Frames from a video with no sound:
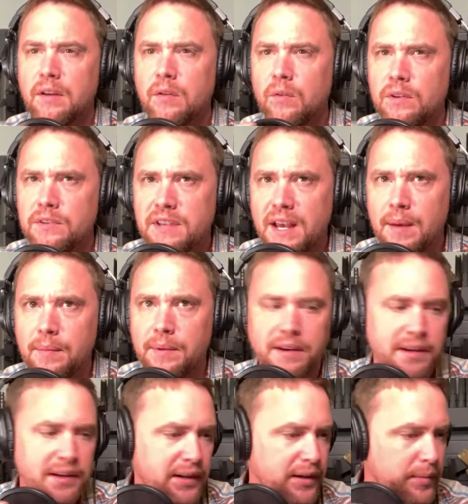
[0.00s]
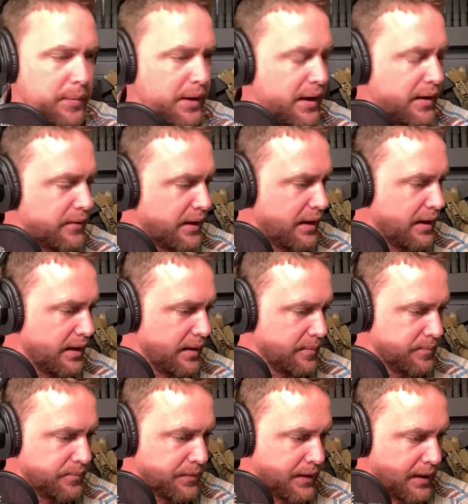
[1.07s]
What's happening here? But I've got a
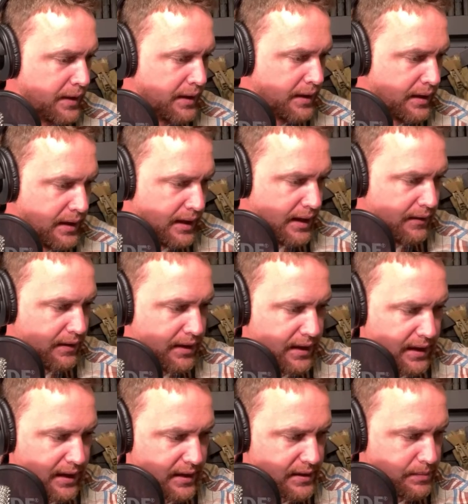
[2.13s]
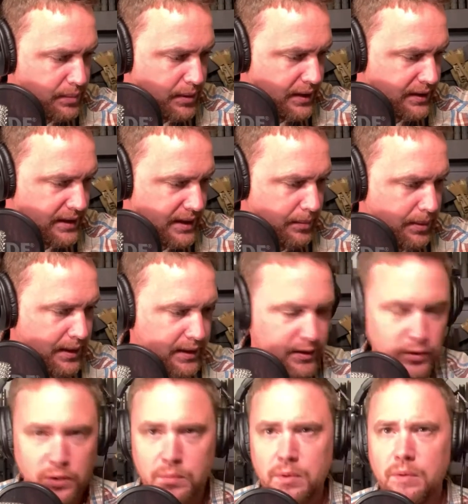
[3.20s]
everything's plugged up like
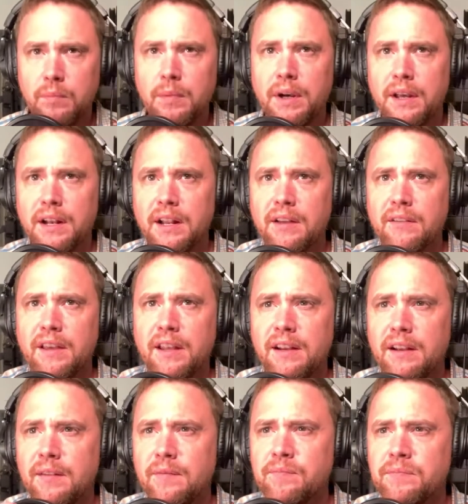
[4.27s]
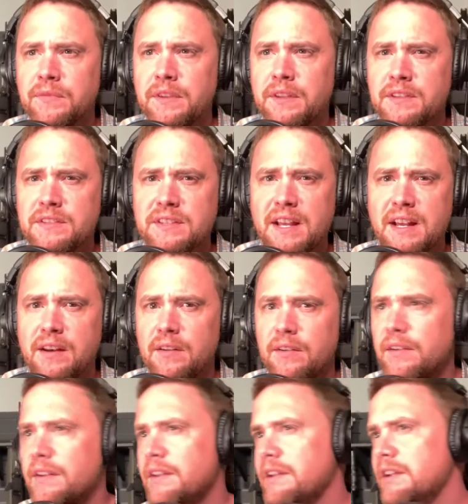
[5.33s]
normal, but I've got a
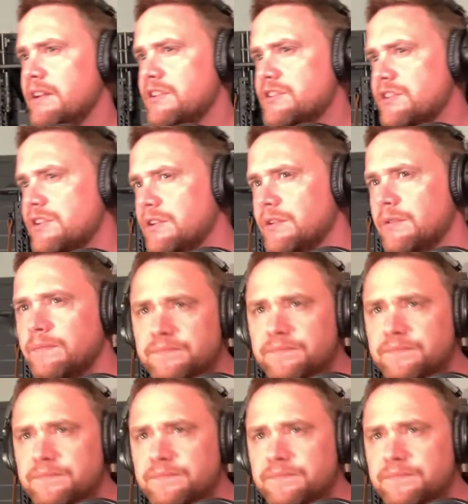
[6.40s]
sound issue.